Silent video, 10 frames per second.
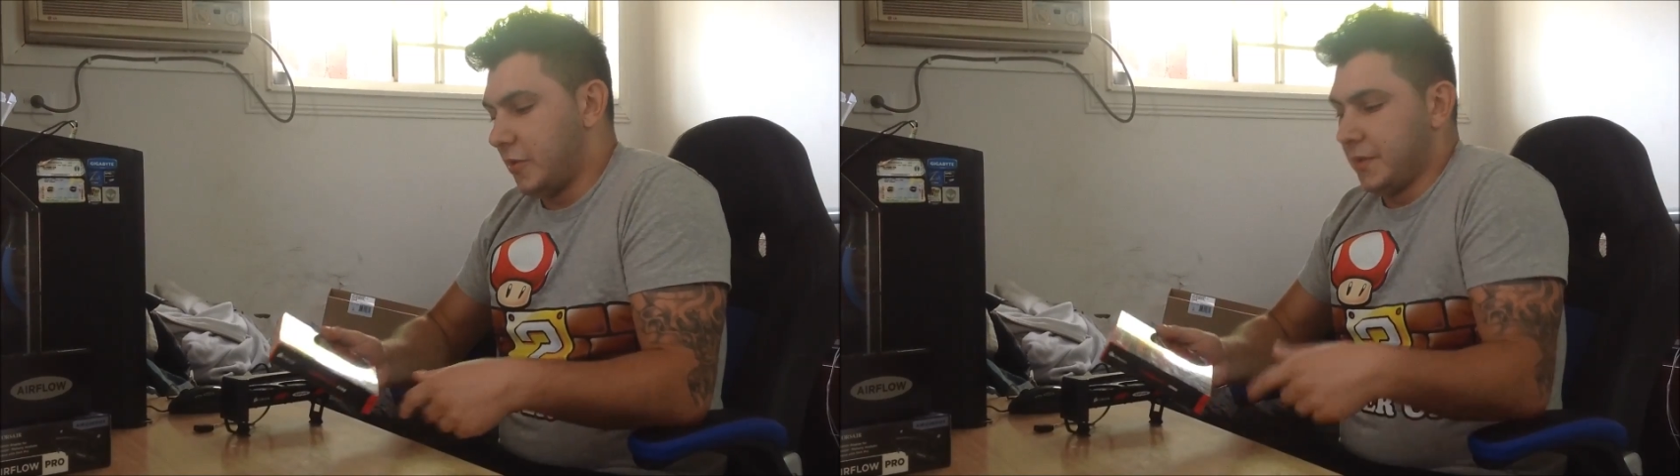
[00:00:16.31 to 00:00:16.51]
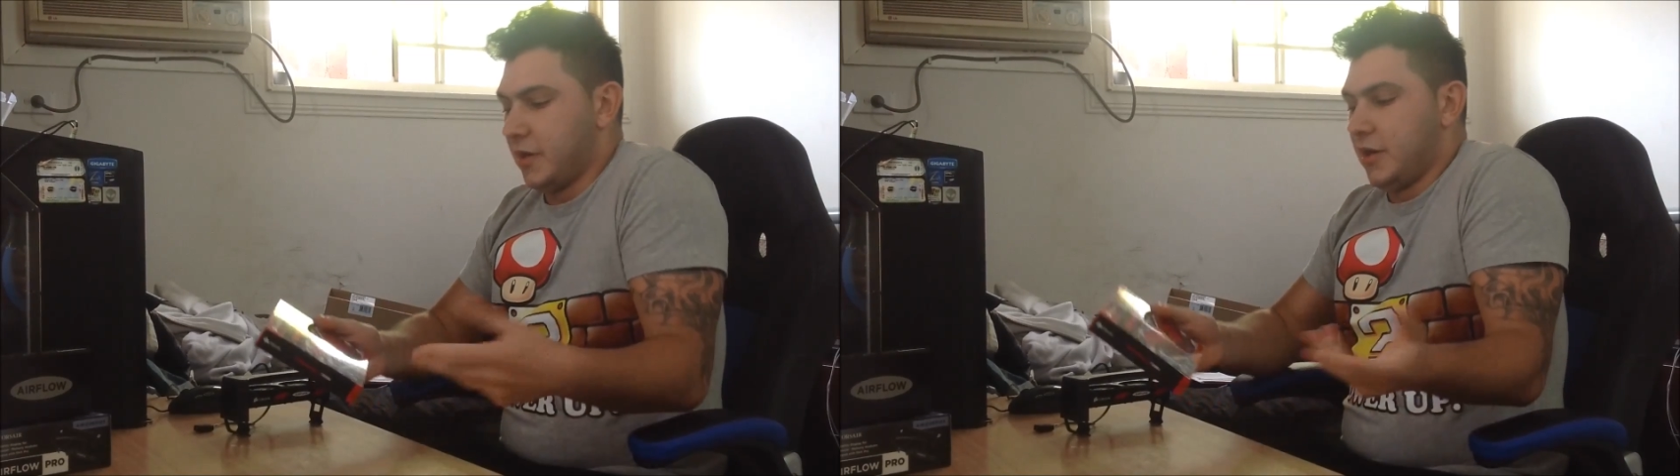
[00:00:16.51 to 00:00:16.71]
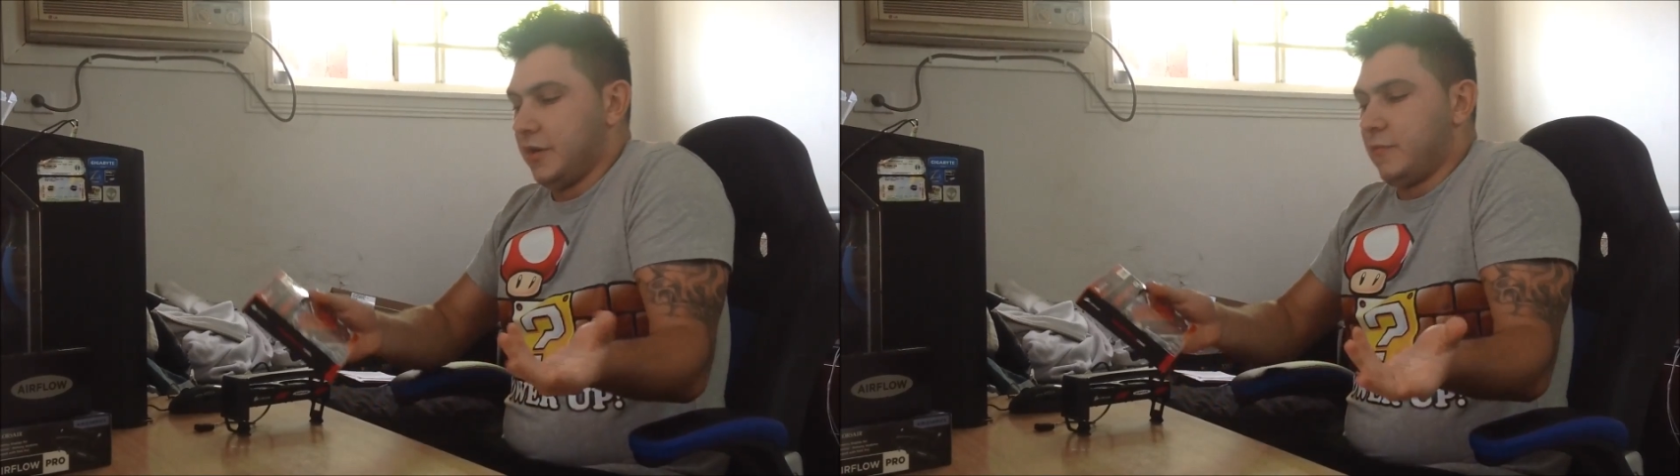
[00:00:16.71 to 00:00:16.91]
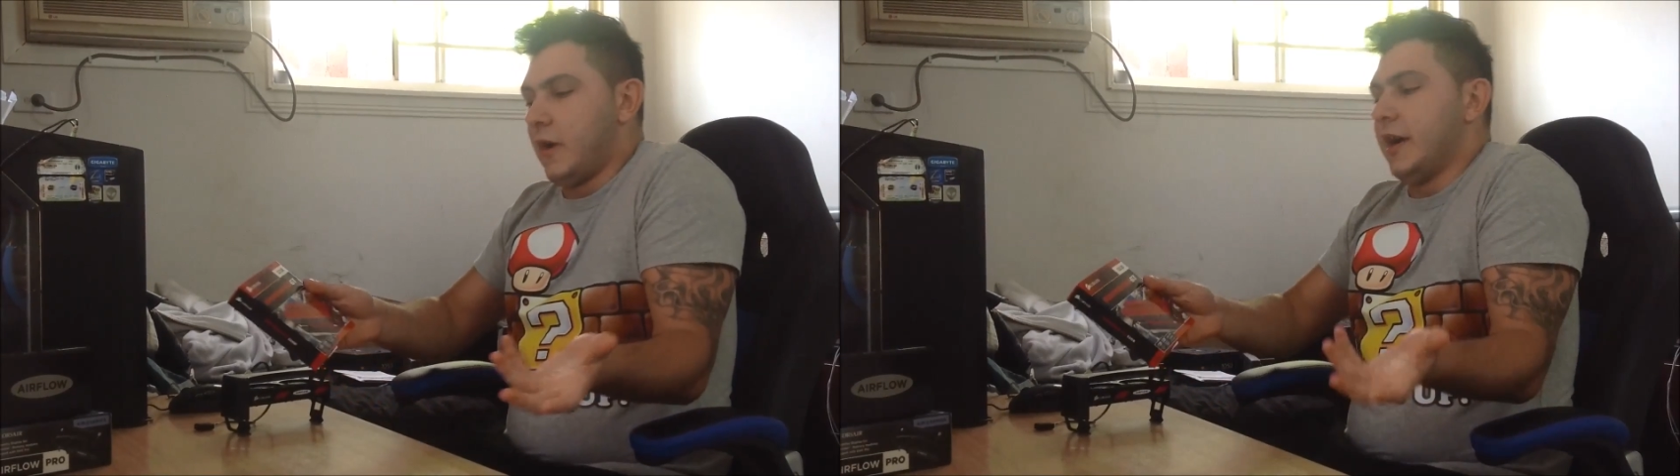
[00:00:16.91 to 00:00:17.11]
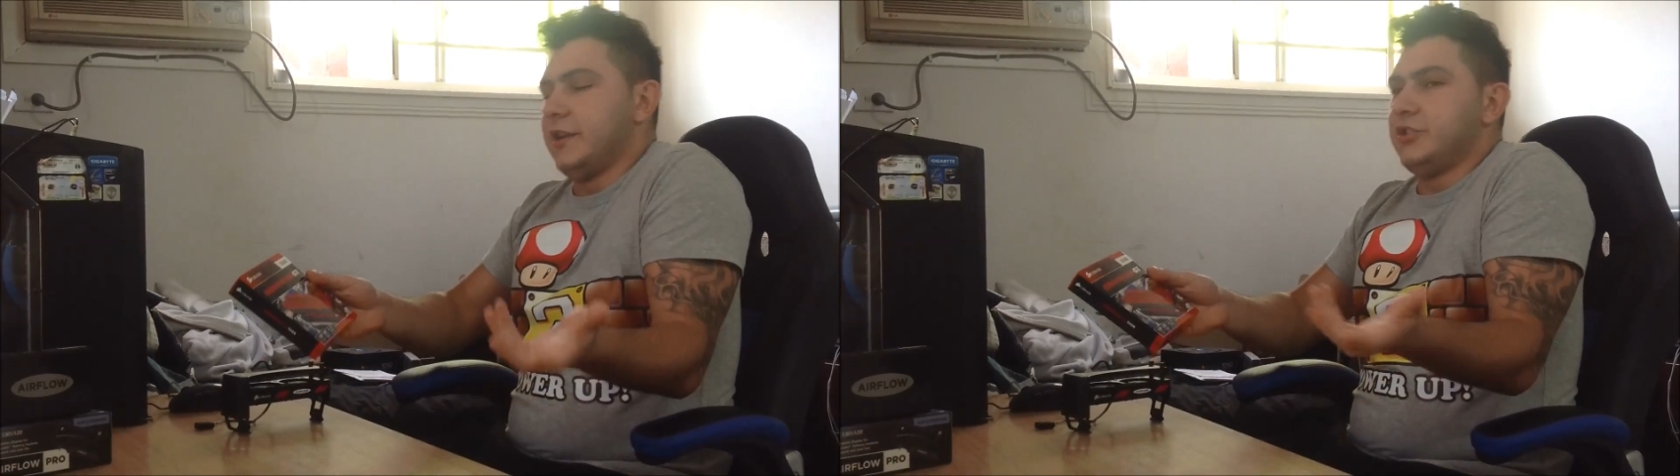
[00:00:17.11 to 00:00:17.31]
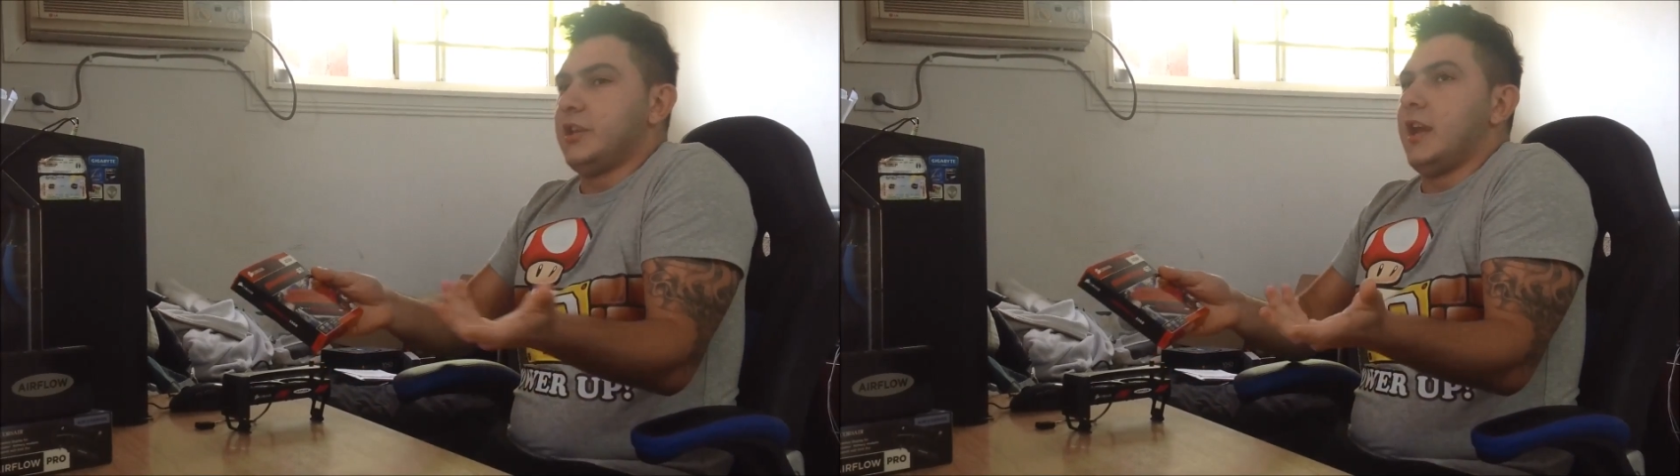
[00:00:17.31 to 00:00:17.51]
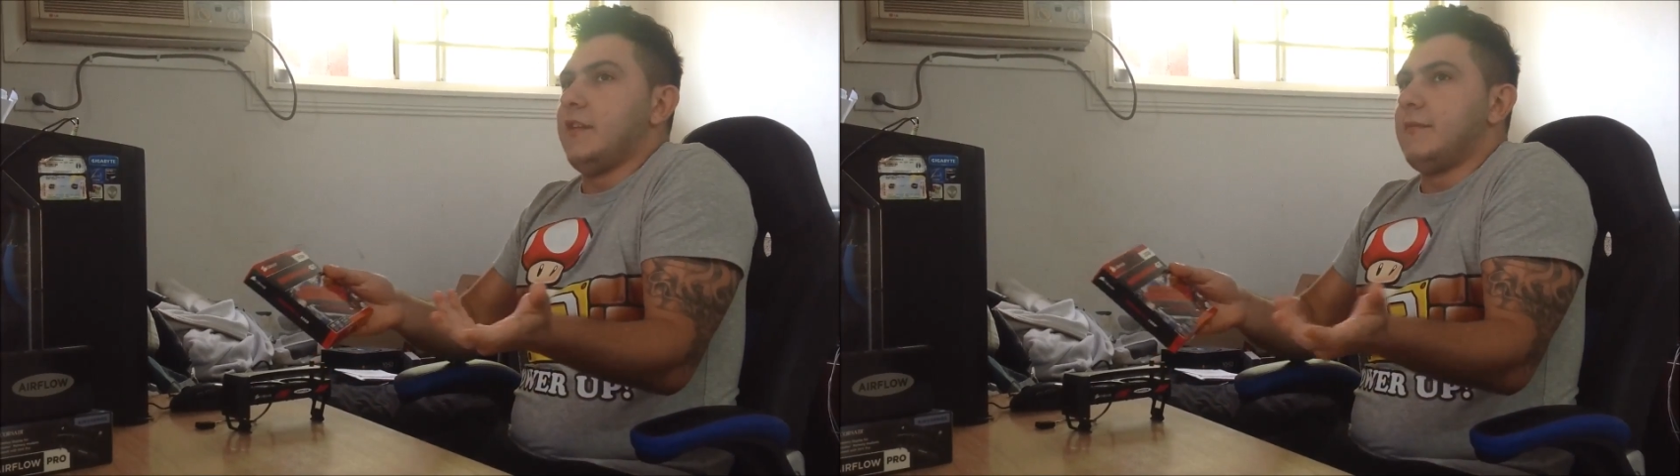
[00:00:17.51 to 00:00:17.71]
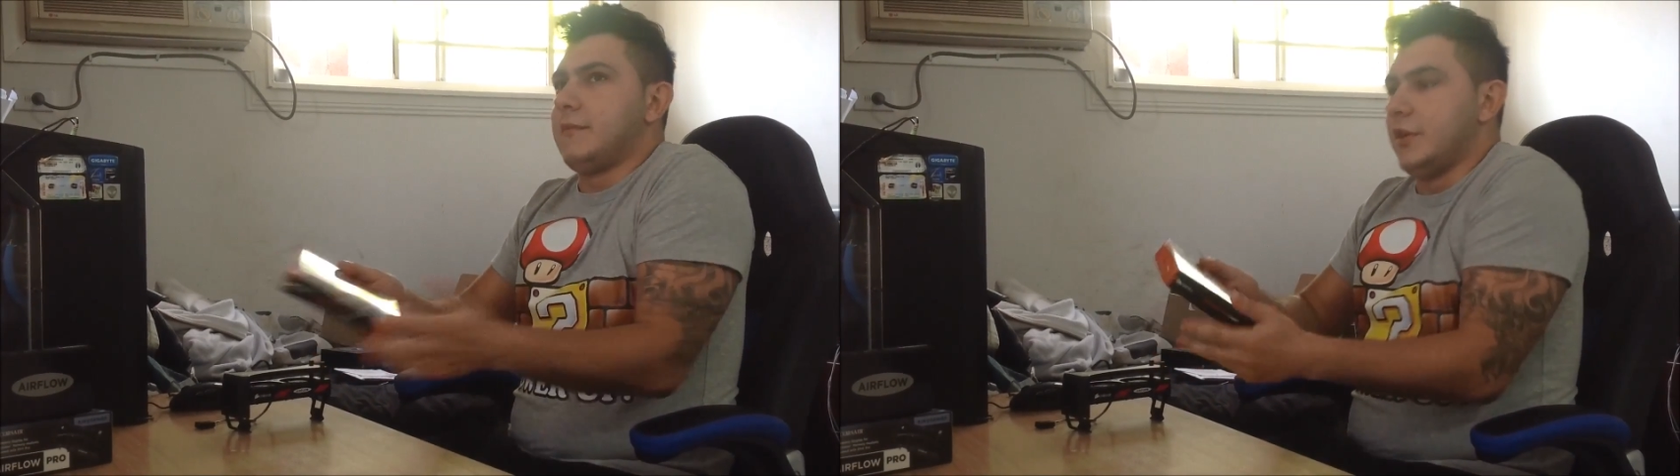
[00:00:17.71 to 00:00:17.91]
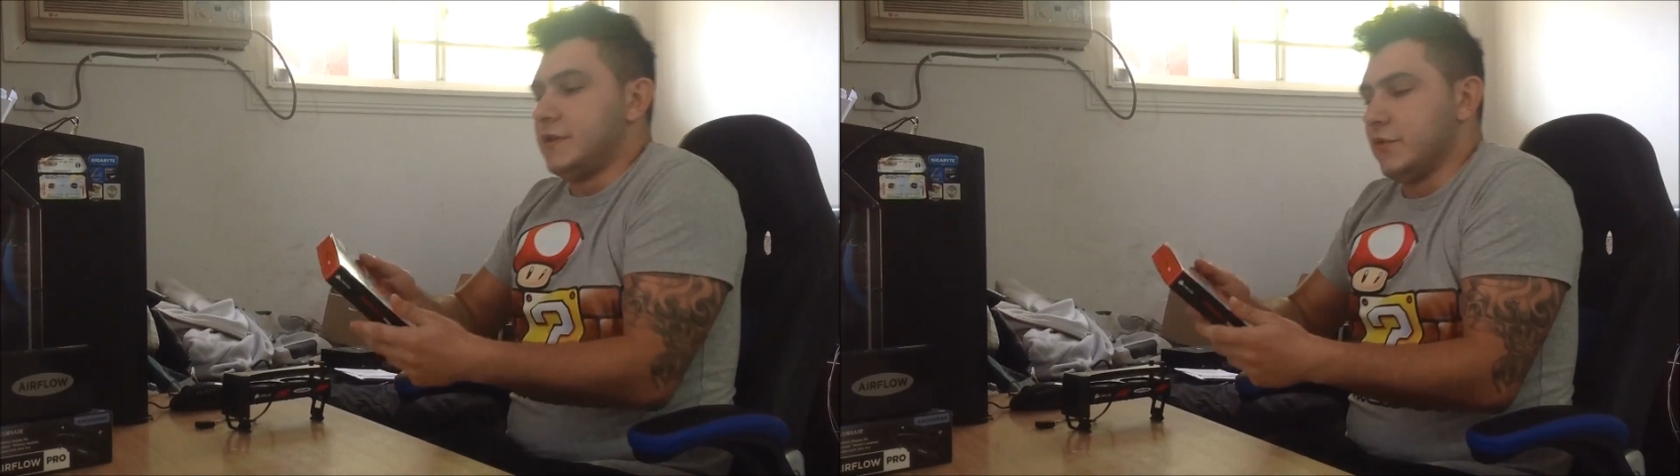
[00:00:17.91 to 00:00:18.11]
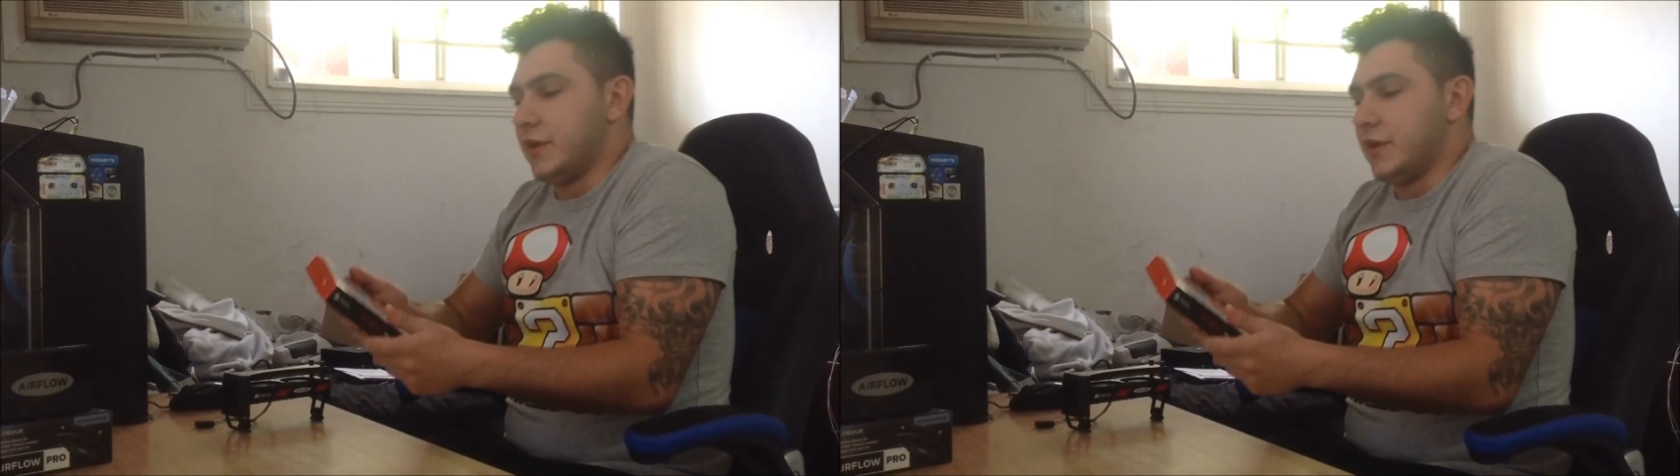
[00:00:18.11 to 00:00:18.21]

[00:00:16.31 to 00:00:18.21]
oh my god, why did you get 32